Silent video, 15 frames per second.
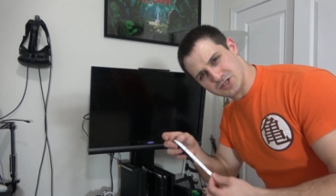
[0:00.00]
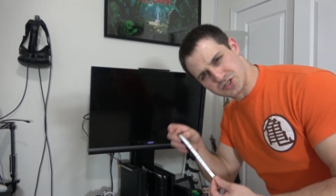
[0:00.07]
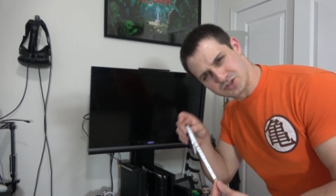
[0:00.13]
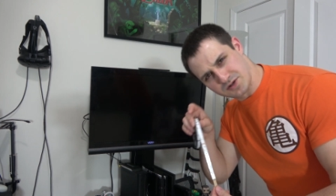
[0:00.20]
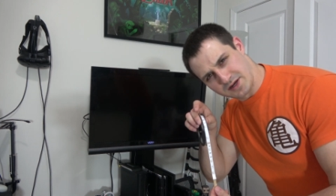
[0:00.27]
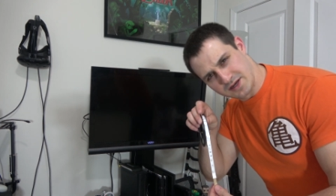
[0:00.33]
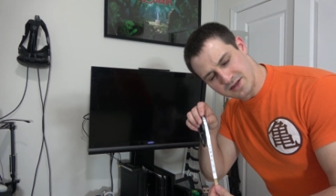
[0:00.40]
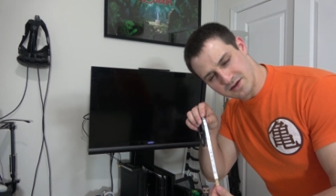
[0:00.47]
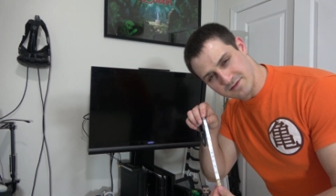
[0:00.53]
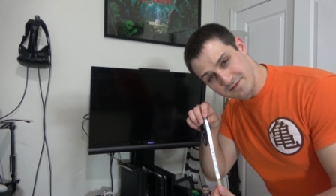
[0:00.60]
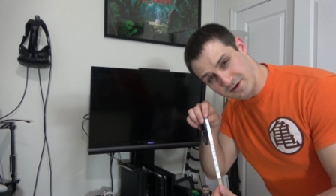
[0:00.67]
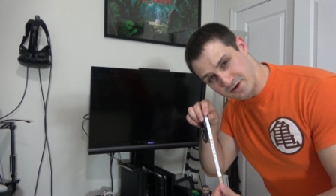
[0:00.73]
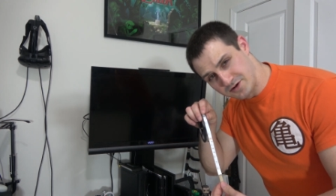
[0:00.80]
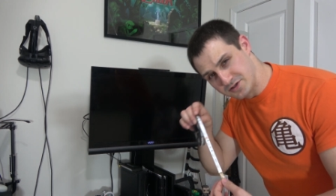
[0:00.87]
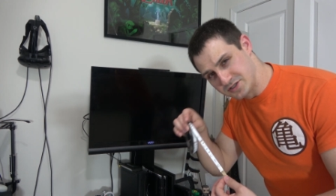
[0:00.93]
strand
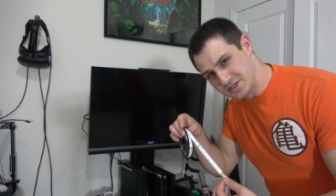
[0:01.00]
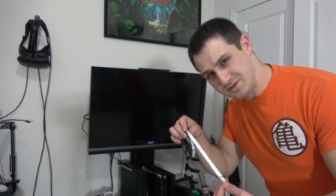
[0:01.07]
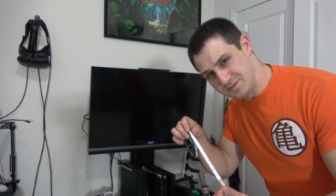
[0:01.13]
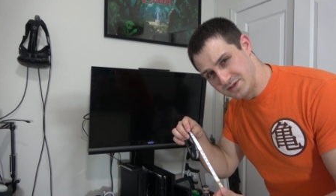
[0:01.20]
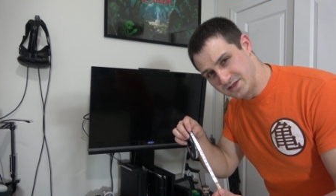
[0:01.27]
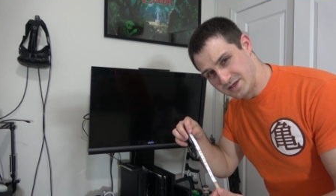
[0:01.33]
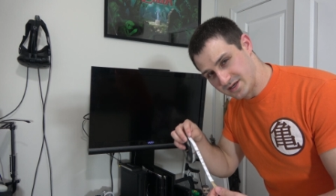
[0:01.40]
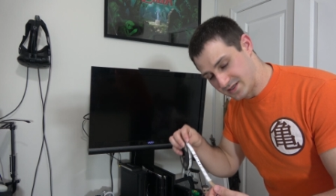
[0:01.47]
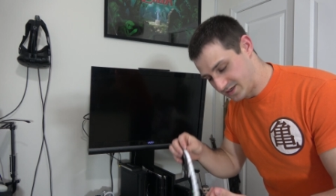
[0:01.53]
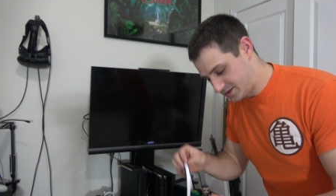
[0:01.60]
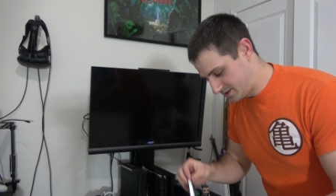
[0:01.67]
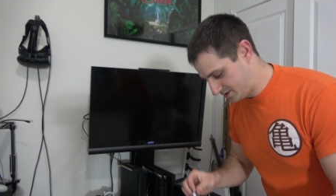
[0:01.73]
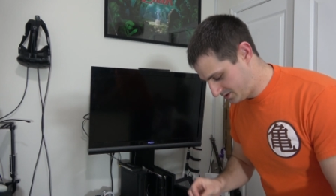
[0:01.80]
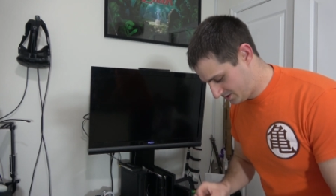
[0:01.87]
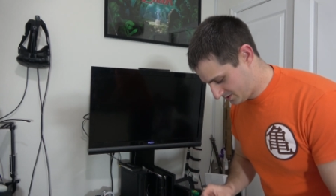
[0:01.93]
of RGB
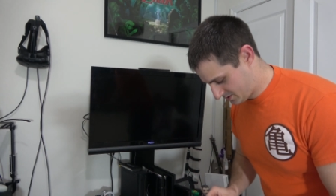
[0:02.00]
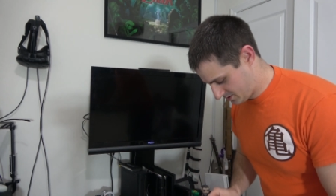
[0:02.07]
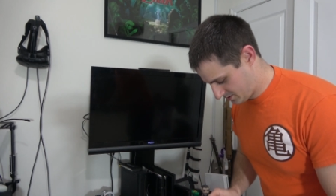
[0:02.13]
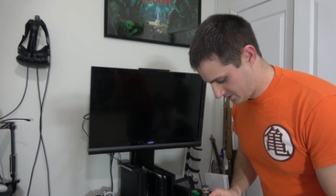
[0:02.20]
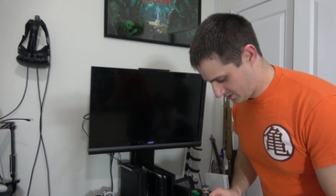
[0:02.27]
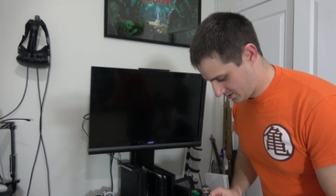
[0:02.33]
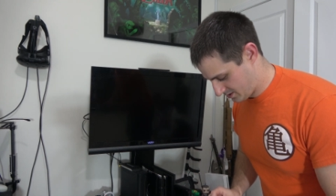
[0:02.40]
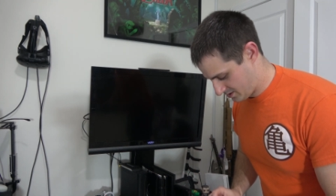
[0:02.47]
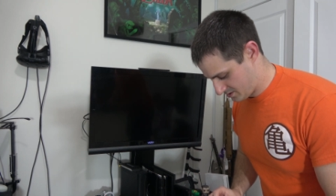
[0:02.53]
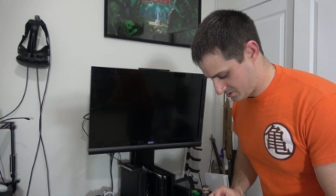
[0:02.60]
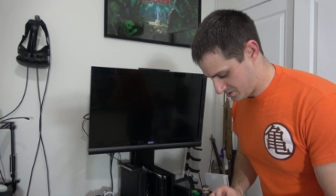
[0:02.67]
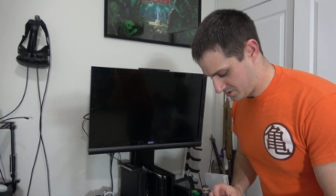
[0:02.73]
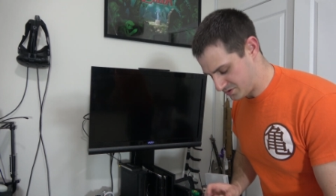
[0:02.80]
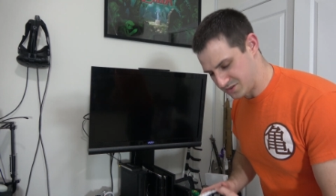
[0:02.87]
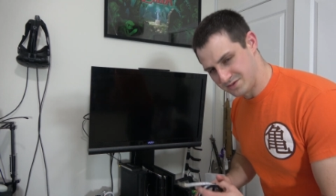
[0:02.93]
LEDs.
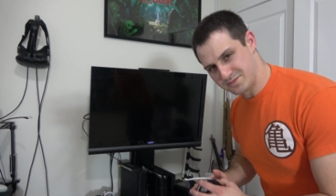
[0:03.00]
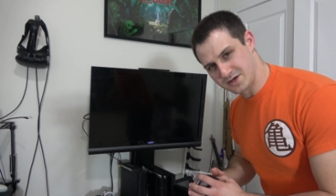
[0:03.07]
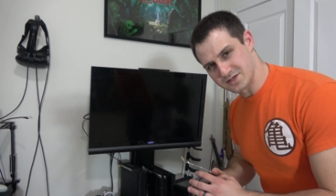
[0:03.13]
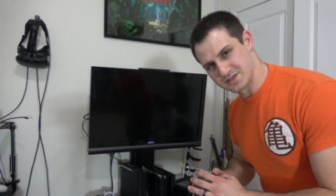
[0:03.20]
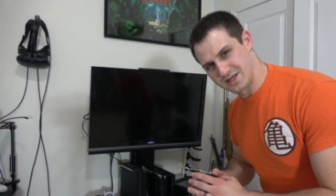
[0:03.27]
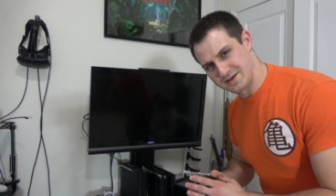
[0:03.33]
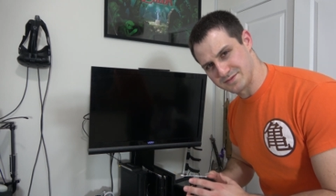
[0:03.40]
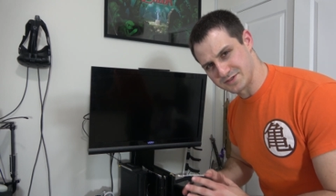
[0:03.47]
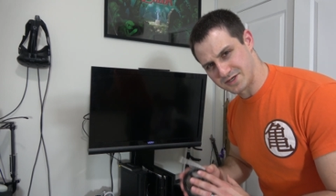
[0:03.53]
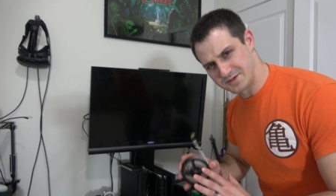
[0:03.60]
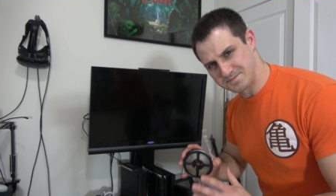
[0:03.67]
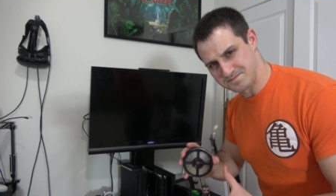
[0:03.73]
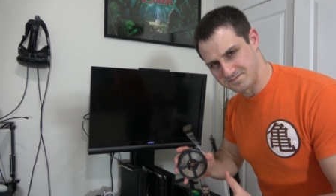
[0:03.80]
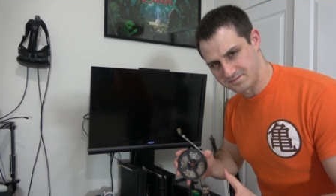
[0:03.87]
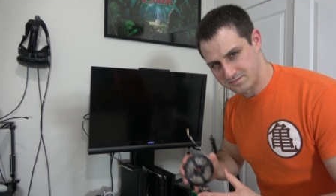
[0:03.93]
It's $13 on
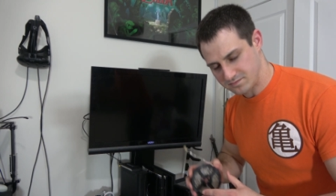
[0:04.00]
Amazon.